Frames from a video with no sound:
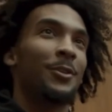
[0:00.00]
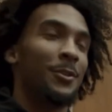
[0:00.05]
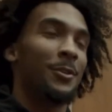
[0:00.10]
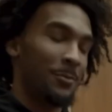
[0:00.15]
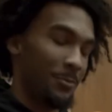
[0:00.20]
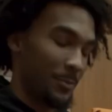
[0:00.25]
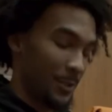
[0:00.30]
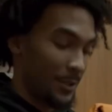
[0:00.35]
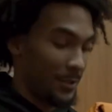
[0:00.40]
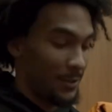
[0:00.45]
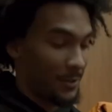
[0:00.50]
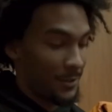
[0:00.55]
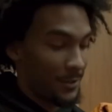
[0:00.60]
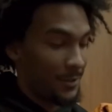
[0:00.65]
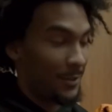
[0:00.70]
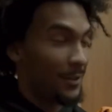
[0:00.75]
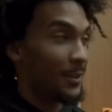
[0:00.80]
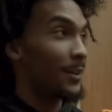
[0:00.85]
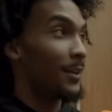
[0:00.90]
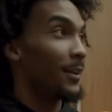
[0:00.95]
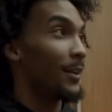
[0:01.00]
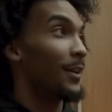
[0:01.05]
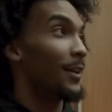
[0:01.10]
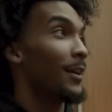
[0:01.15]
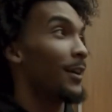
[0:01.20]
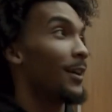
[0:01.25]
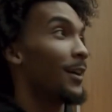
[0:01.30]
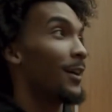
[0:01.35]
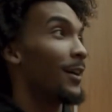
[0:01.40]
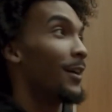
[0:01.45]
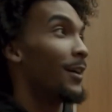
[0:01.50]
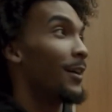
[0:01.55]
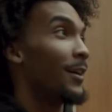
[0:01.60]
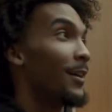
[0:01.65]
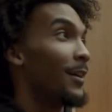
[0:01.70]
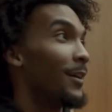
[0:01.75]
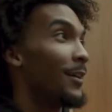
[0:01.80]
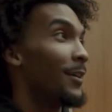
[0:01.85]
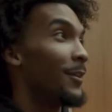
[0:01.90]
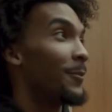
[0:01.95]
He is Mr.
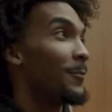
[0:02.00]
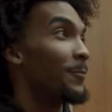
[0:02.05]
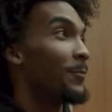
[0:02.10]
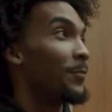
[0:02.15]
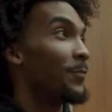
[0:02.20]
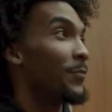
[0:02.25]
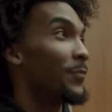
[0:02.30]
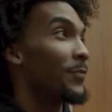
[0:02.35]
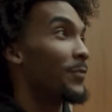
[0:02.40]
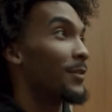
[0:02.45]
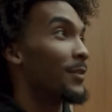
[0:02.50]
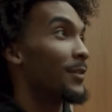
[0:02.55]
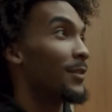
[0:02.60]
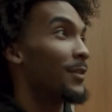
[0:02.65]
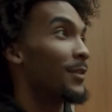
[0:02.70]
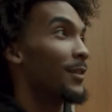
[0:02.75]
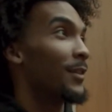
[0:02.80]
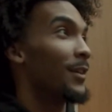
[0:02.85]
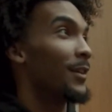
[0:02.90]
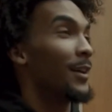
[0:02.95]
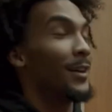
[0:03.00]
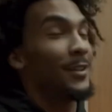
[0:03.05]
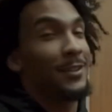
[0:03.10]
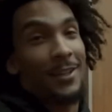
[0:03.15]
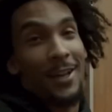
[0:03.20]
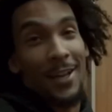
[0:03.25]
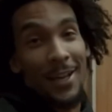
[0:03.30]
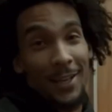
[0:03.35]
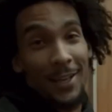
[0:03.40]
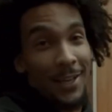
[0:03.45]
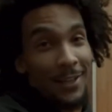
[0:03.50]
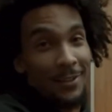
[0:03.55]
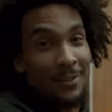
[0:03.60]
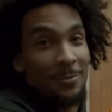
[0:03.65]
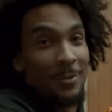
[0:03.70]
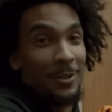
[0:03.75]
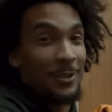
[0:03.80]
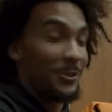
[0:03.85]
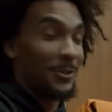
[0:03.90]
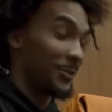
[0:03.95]
Consistent, good old
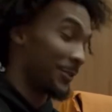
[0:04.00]
reliable.